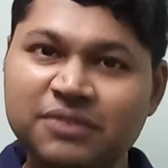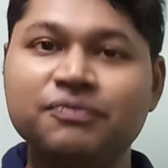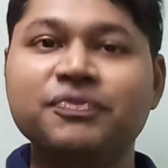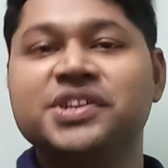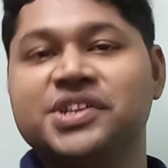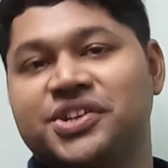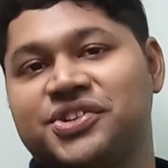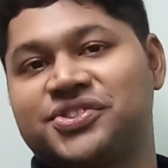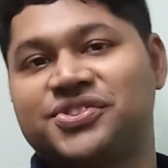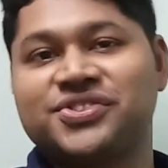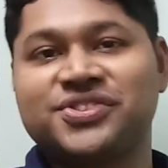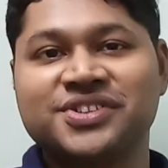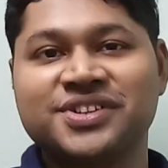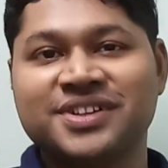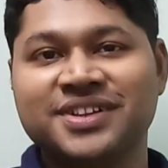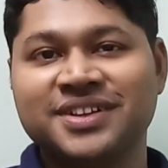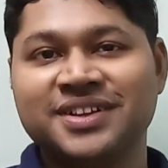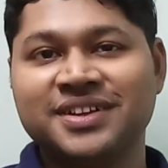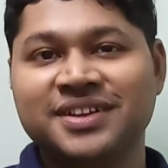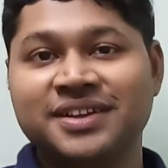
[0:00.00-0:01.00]
physics
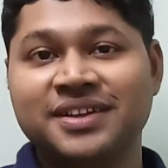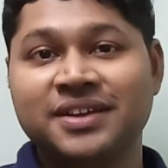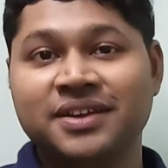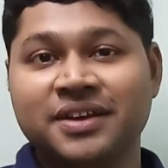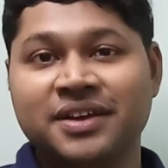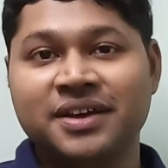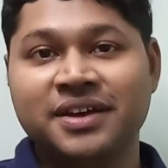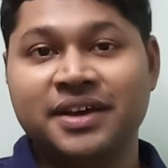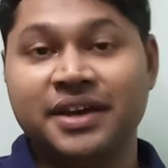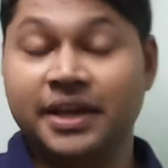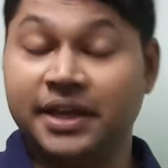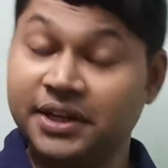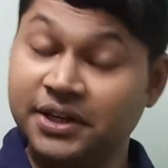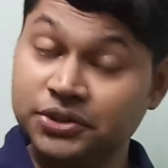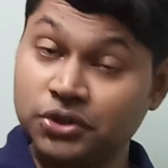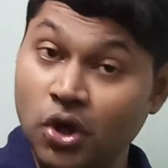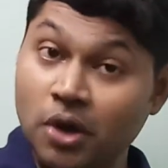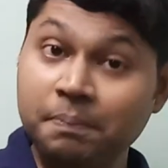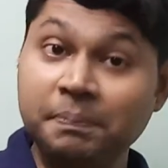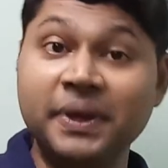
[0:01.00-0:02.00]
in
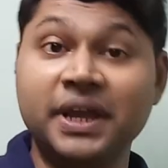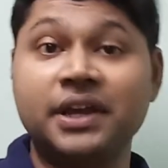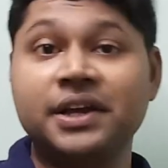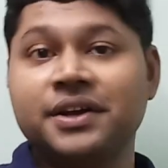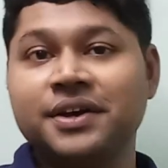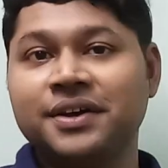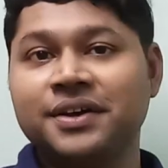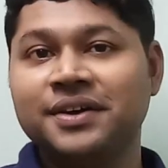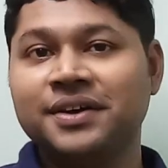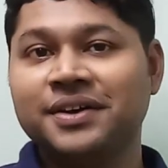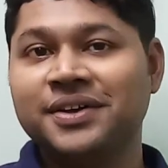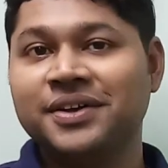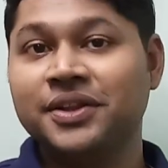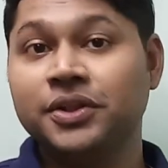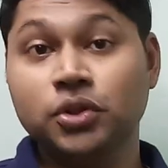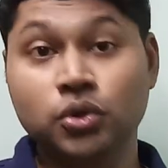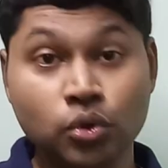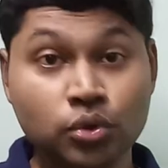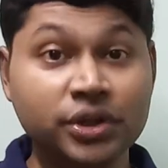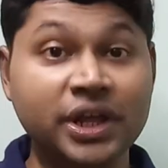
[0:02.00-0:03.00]
a topic
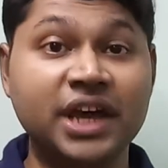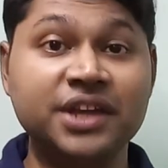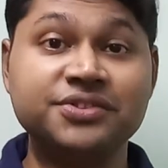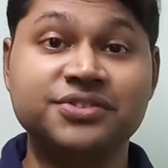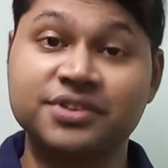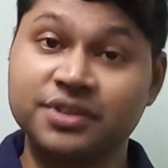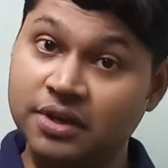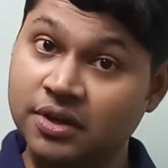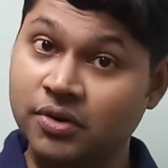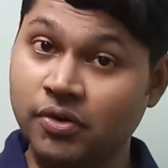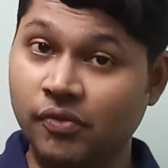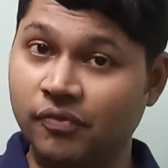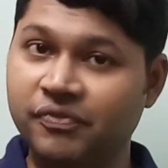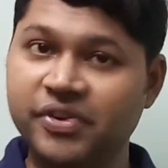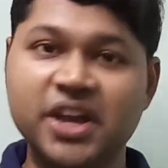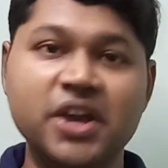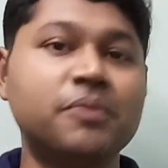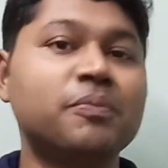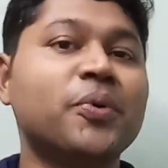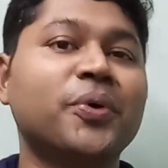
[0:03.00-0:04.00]
known as
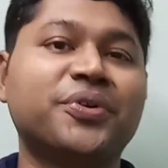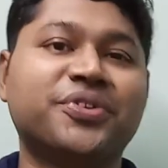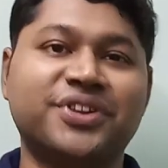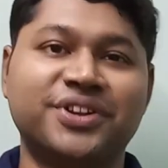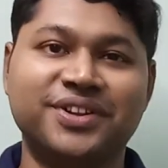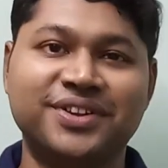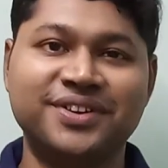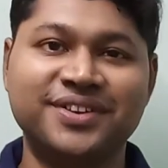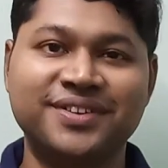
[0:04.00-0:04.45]
wave motion.